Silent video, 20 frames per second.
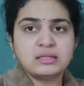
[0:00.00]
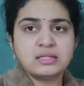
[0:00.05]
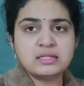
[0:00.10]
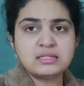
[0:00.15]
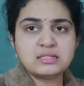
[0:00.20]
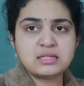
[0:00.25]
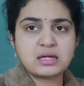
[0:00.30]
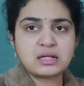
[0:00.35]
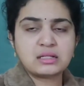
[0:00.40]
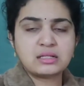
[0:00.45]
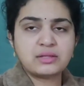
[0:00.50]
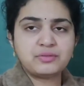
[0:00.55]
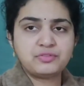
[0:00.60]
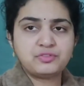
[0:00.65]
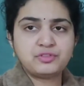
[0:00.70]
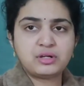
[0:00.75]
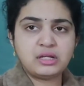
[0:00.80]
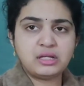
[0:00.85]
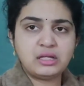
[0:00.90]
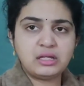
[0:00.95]
These are the
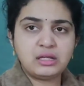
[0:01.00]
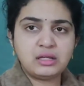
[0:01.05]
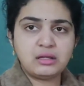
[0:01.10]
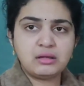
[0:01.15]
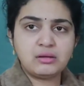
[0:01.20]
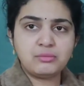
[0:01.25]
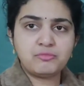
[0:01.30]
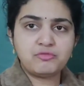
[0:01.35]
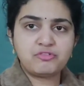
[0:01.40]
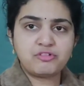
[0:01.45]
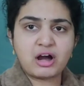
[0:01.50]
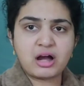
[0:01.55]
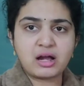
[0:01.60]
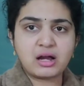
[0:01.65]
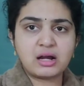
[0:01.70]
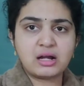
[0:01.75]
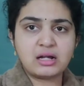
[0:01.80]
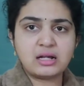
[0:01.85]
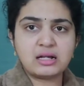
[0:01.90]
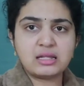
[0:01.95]
three
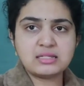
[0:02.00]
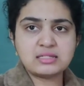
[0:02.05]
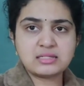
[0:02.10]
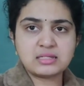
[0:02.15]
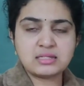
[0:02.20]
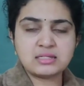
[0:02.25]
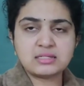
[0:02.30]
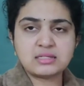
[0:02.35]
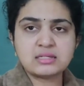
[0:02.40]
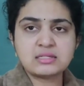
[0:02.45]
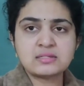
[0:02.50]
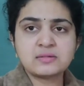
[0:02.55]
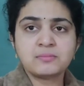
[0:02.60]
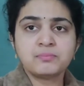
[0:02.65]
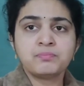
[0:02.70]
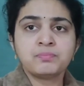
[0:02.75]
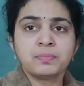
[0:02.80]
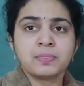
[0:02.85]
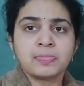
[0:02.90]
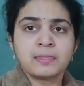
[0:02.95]
fungal
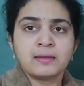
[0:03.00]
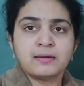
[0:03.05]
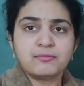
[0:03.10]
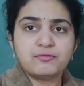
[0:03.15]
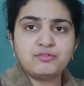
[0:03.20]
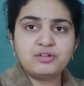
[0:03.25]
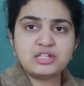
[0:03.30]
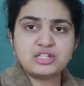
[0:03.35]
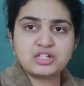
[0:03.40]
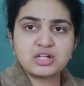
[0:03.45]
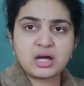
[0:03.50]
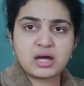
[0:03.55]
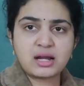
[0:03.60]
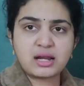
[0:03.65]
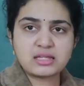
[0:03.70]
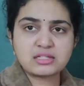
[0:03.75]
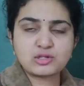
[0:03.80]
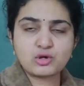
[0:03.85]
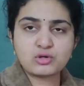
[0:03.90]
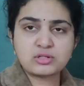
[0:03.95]
diseases which
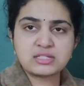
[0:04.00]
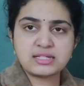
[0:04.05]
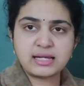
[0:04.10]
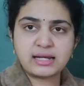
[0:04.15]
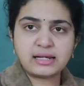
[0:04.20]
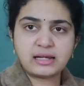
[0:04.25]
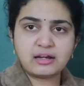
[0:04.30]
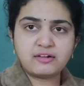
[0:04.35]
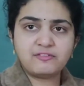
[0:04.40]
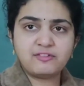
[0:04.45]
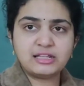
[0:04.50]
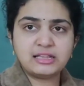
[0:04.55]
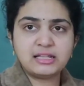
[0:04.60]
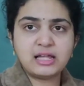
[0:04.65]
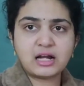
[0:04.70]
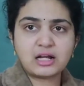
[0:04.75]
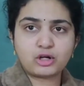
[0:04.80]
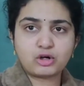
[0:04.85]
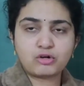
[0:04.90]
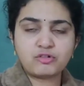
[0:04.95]
are associated
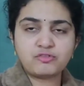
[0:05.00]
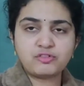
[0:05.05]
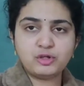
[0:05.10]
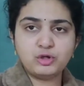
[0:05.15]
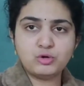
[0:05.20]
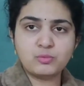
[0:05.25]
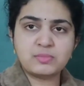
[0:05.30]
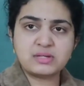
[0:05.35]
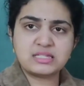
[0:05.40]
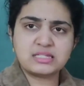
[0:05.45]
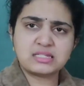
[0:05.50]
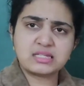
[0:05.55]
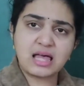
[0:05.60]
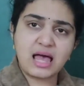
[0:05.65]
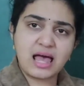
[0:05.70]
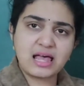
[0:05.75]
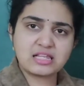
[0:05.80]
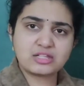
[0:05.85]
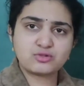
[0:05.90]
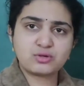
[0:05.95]
with that of humans,
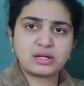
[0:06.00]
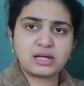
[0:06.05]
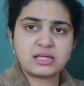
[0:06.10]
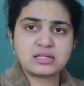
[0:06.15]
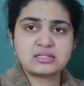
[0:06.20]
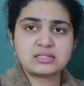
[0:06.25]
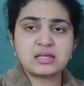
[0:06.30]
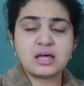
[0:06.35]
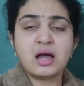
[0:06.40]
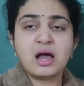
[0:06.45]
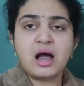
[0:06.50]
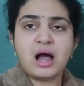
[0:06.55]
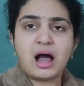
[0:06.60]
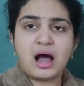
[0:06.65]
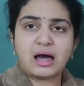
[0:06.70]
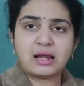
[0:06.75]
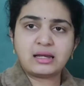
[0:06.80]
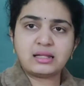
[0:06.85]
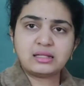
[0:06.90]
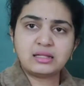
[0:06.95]
as well as
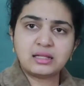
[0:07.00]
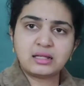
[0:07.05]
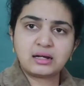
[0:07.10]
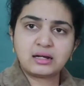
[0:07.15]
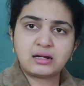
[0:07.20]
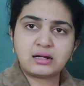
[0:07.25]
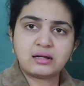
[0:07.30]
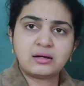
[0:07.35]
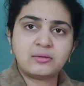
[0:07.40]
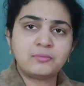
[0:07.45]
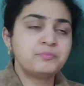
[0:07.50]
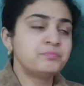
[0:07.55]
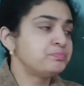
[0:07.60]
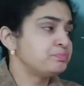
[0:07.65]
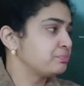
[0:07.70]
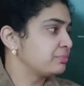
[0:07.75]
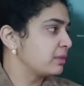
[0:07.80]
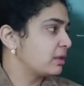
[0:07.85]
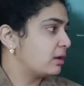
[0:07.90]
another